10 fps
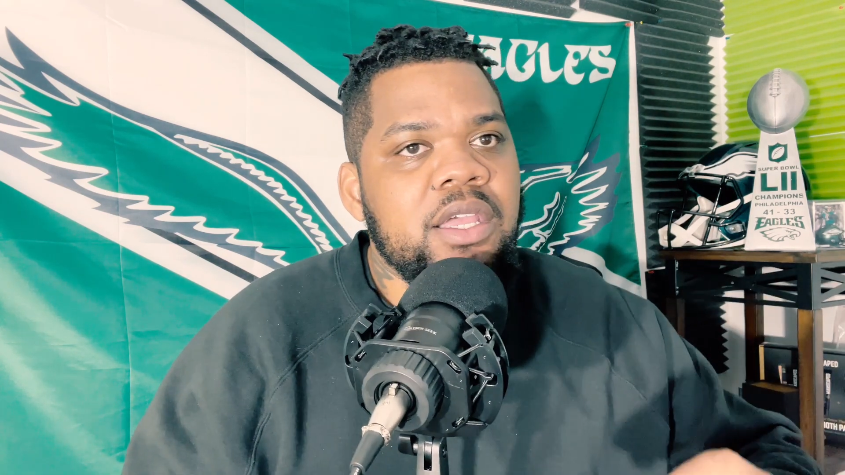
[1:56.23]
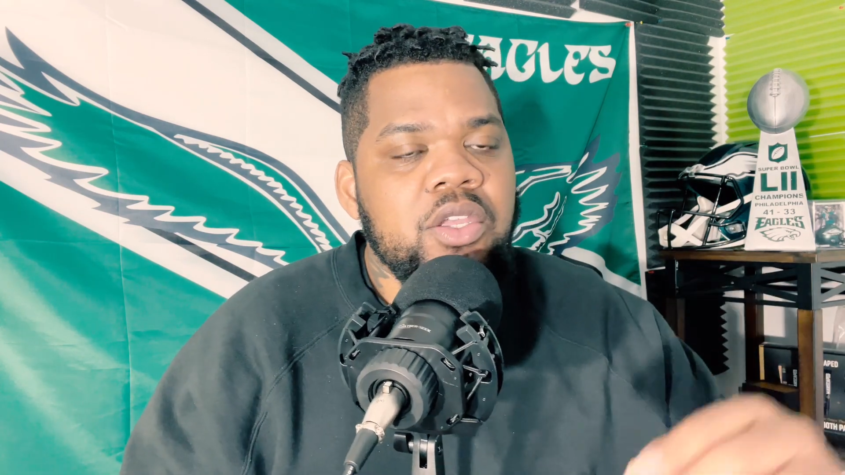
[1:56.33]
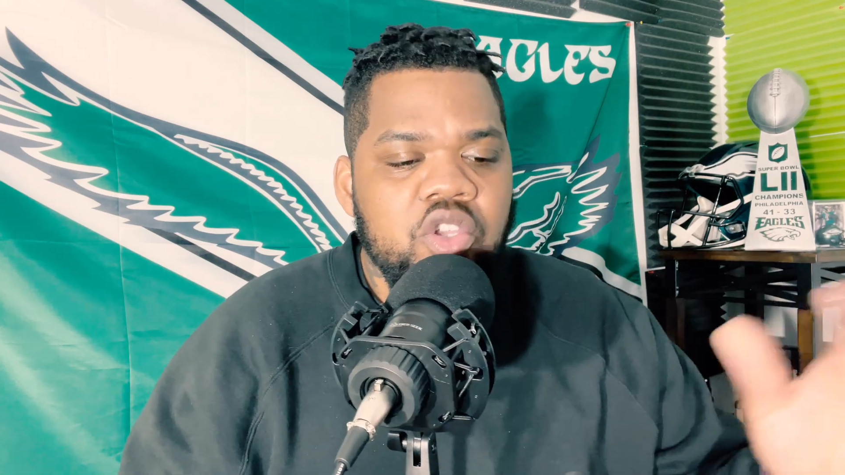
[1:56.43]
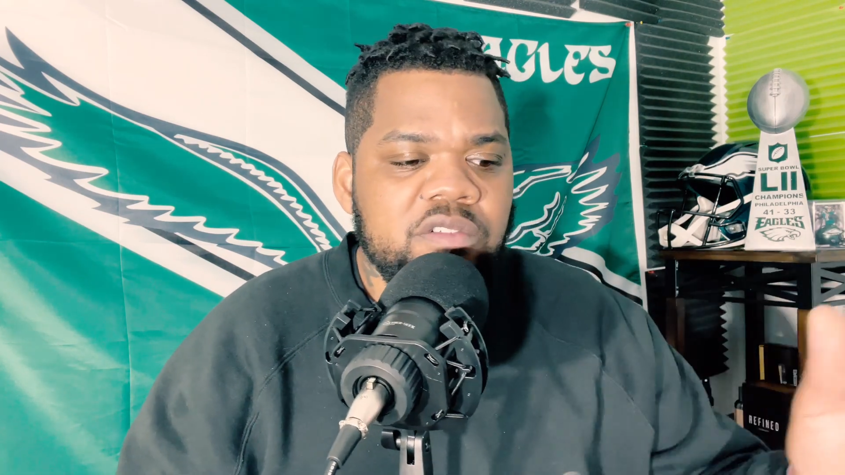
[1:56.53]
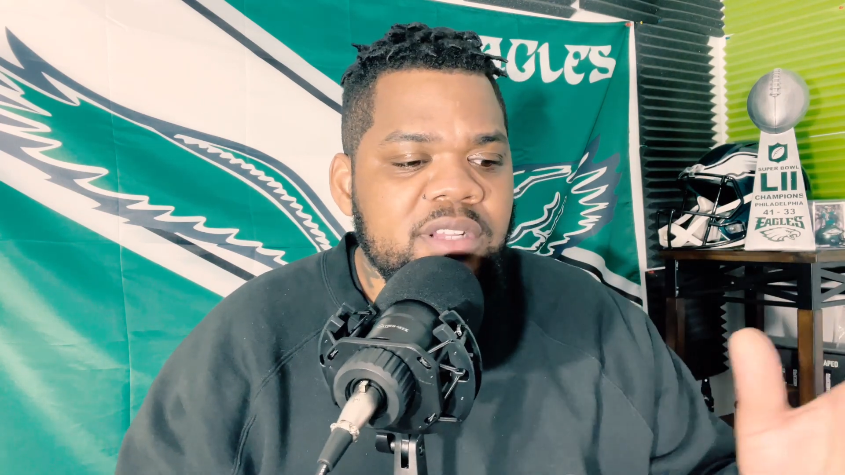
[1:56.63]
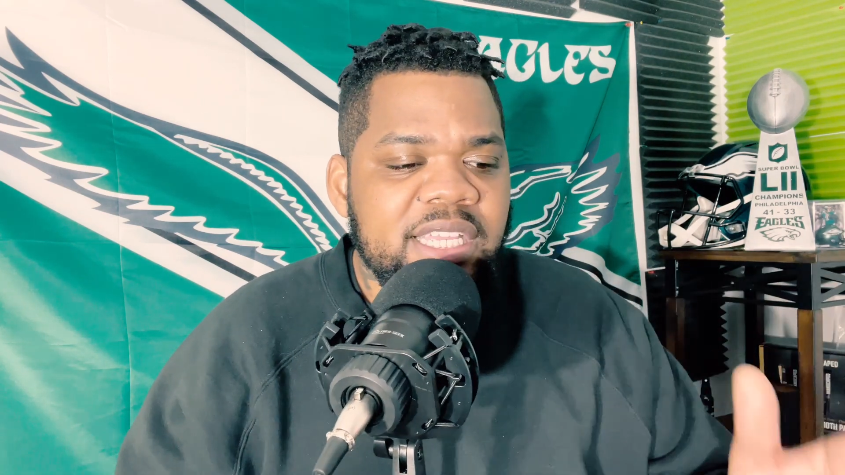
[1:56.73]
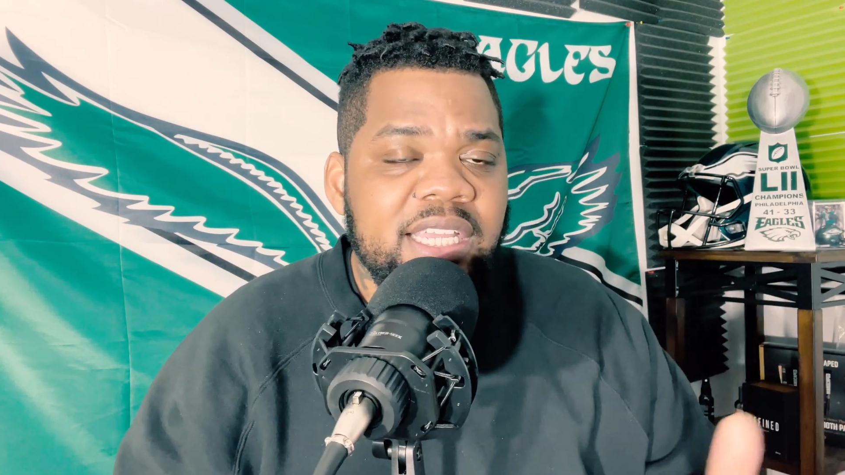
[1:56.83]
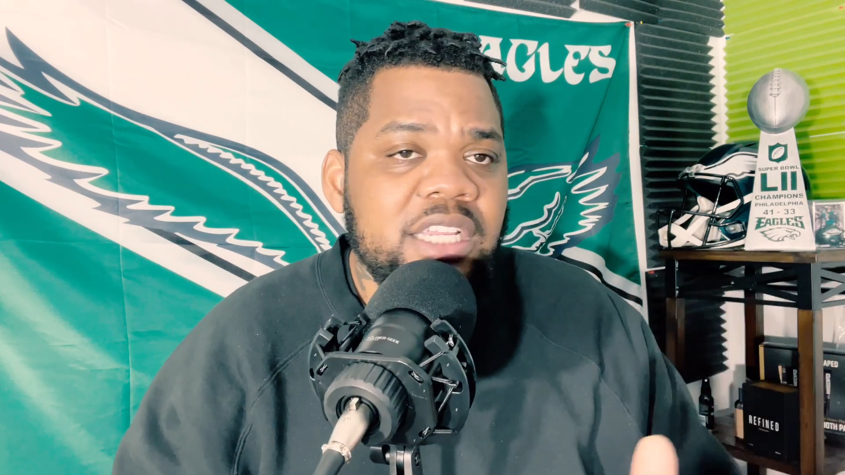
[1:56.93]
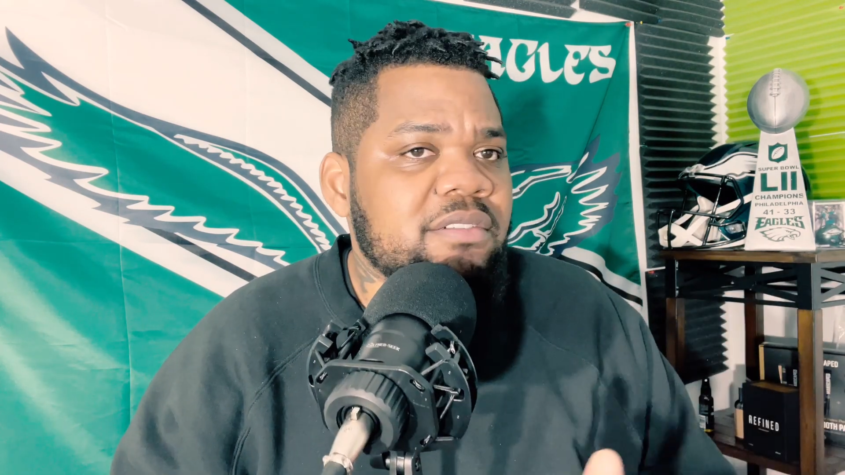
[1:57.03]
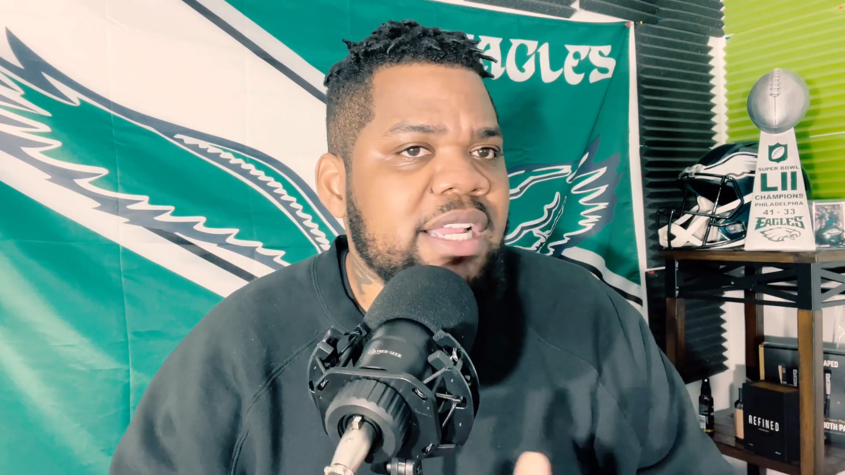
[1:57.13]
you really
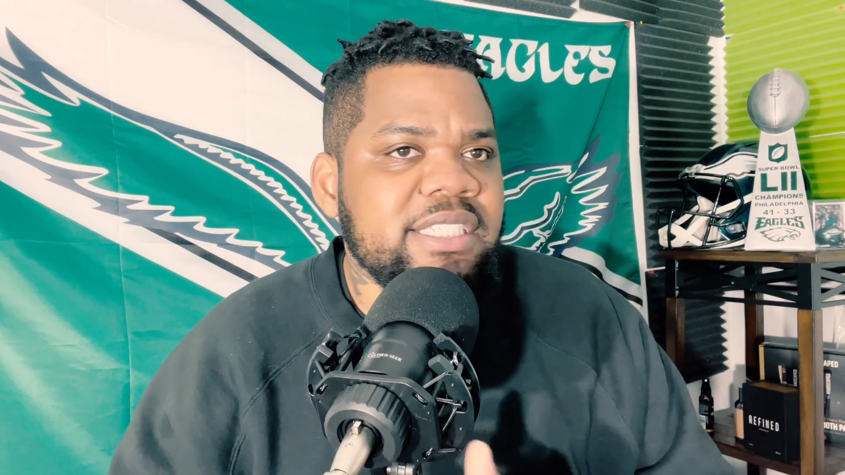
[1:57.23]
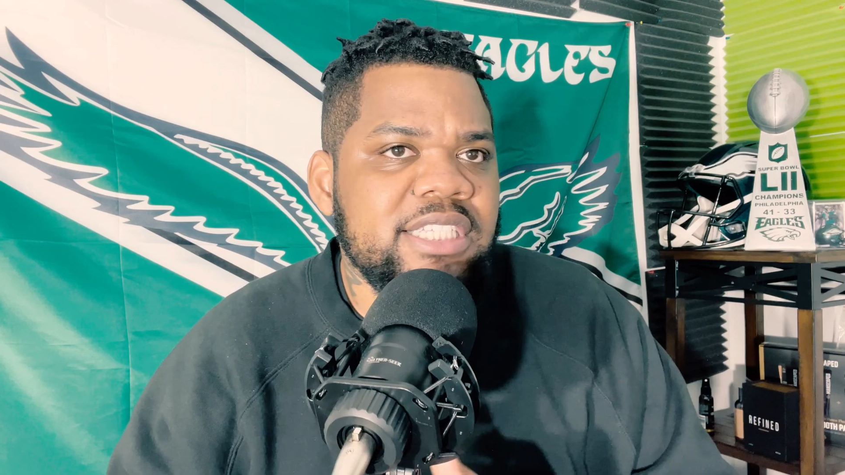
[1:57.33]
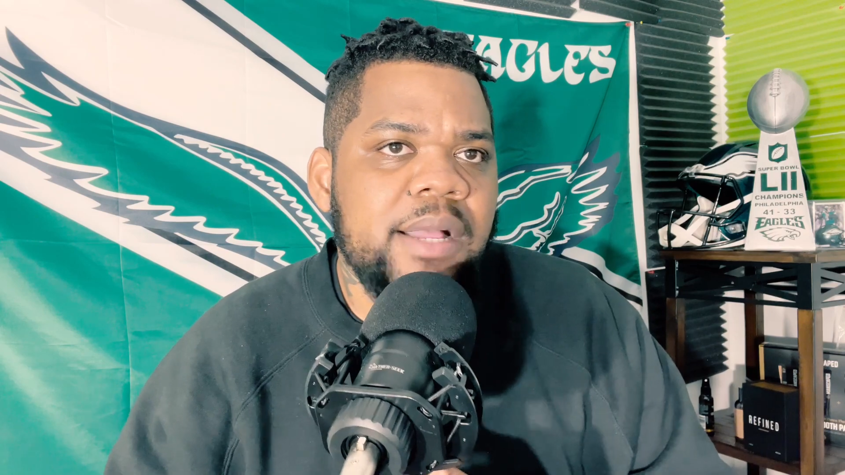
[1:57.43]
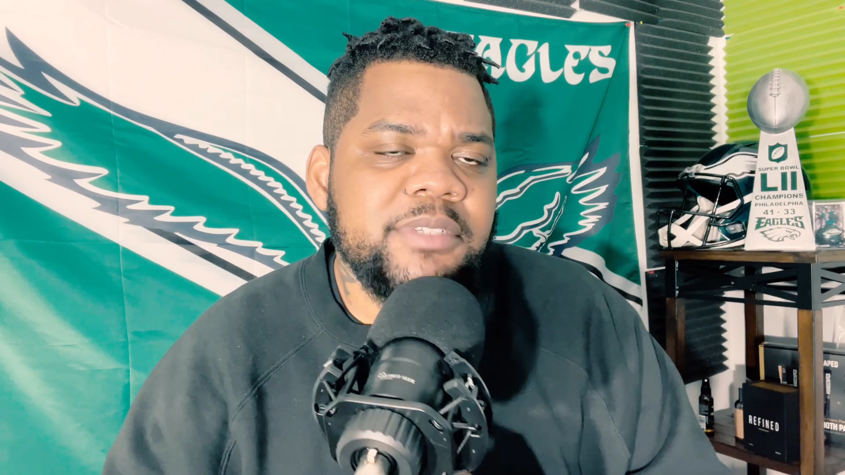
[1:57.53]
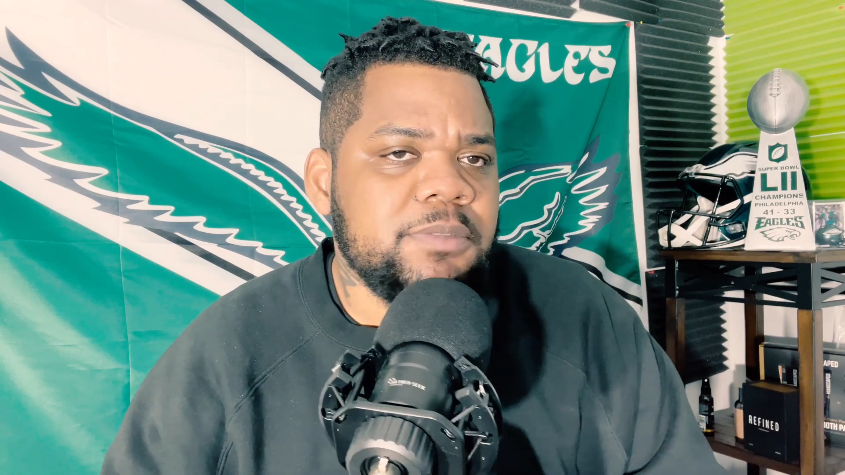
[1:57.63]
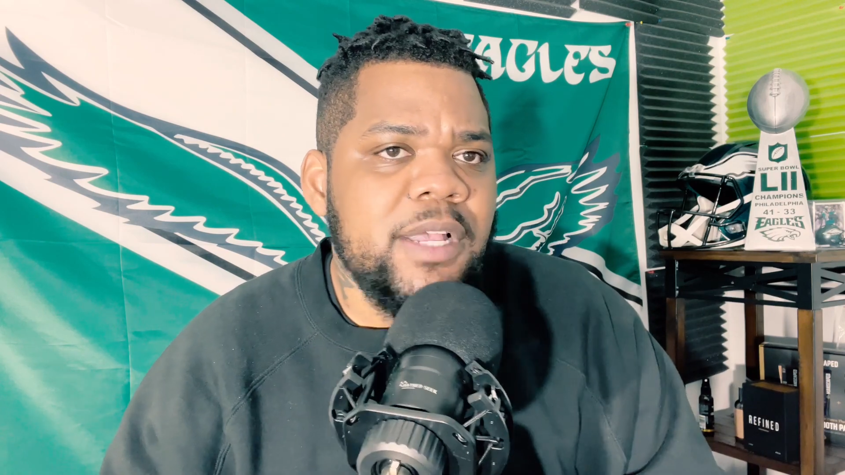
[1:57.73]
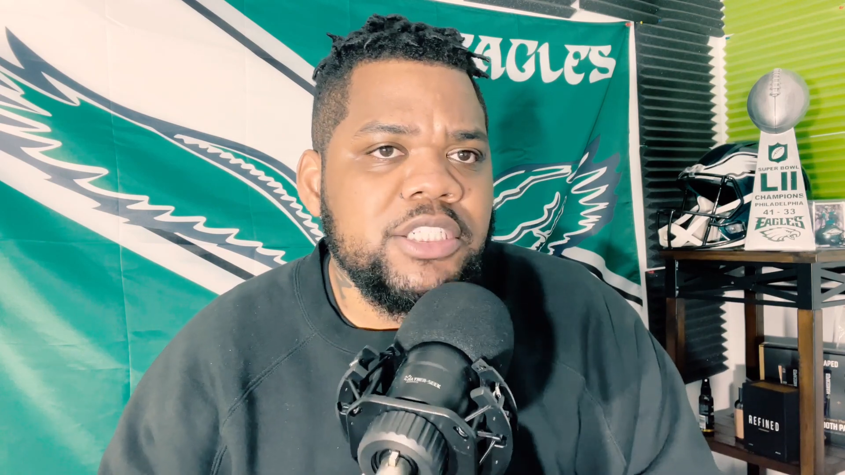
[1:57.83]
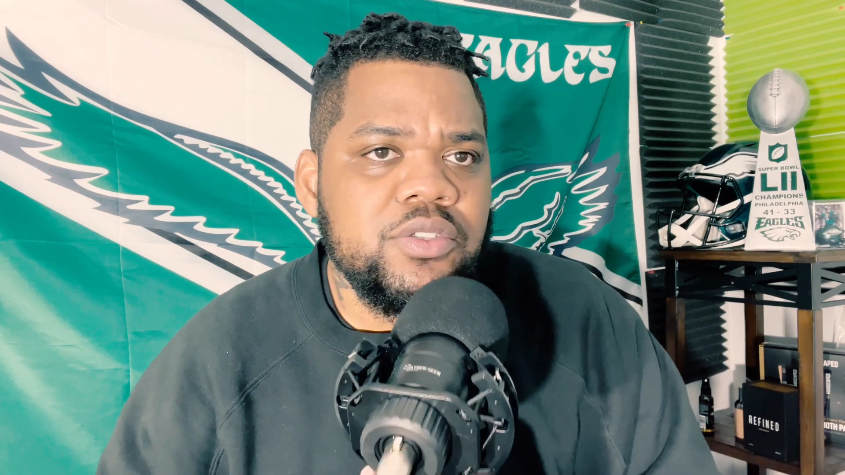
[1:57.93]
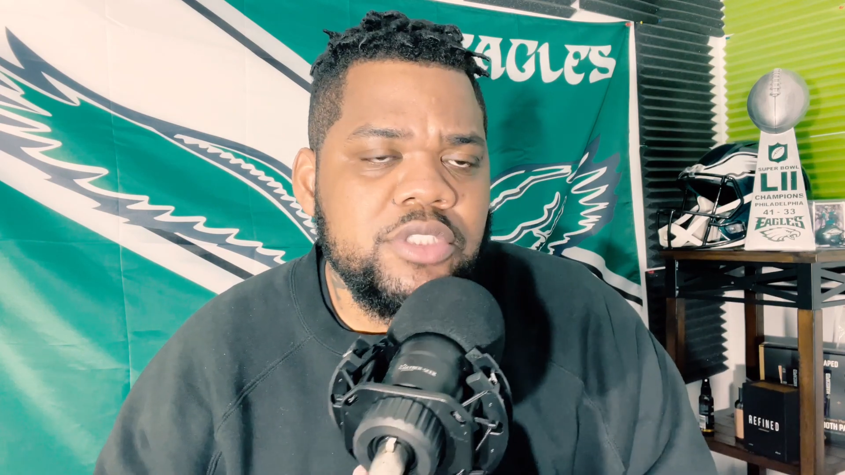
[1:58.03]
can create something special.